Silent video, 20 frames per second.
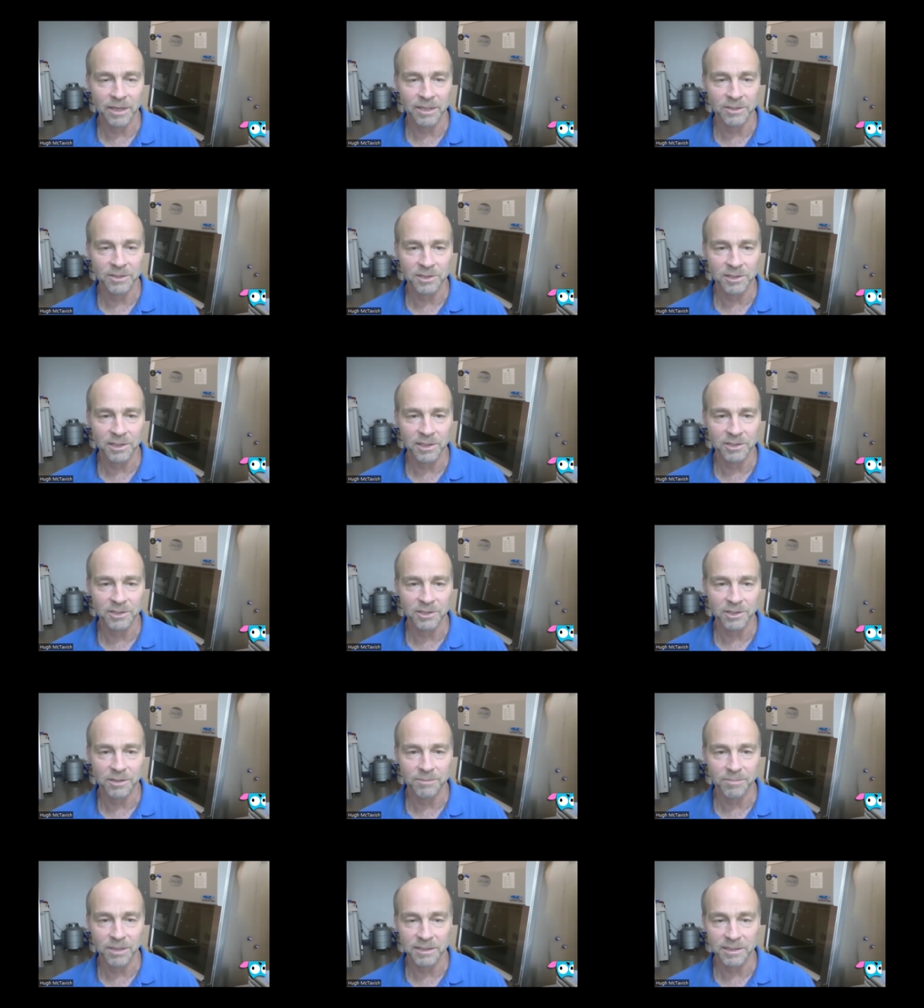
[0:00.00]

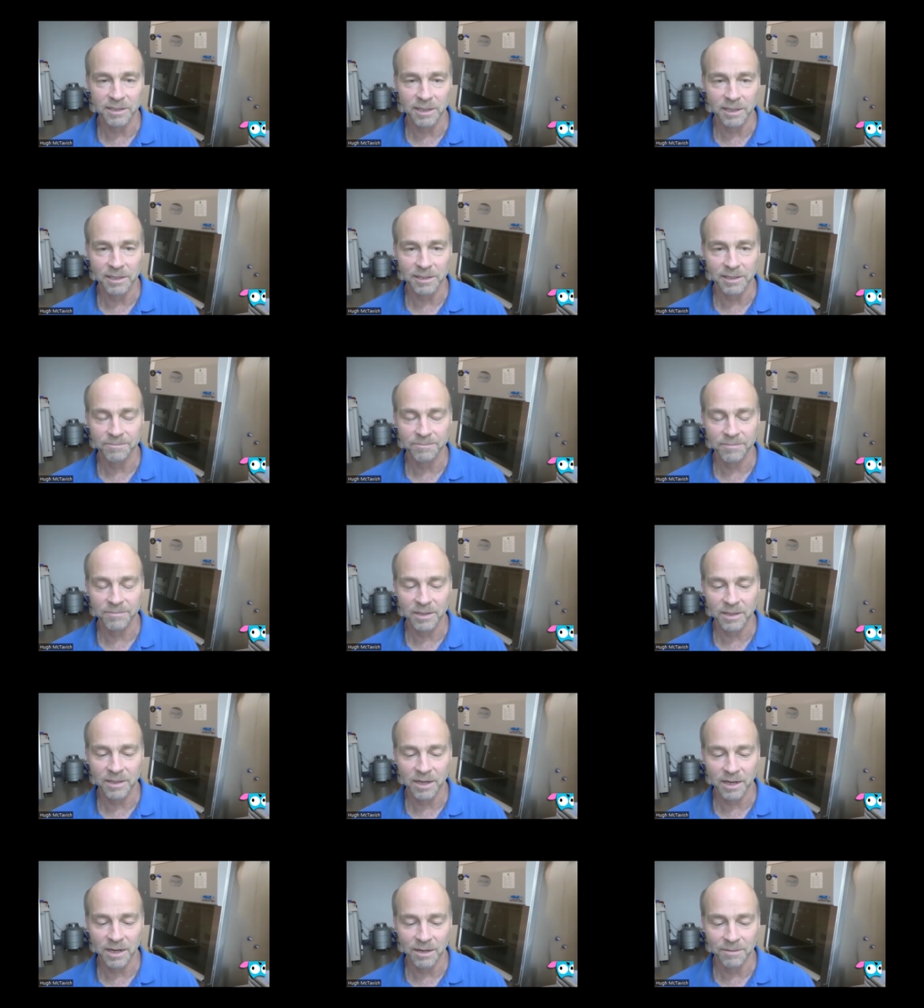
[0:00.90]
legislature, basically.
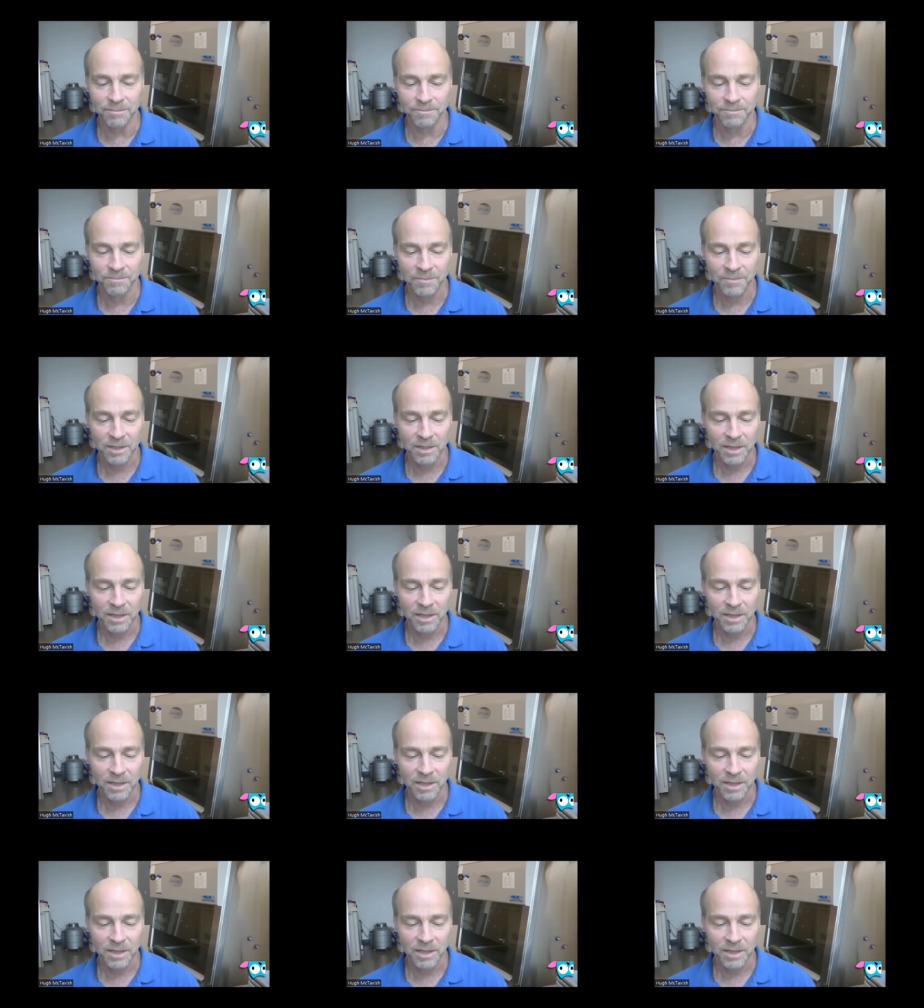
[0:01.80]
Um, yeah.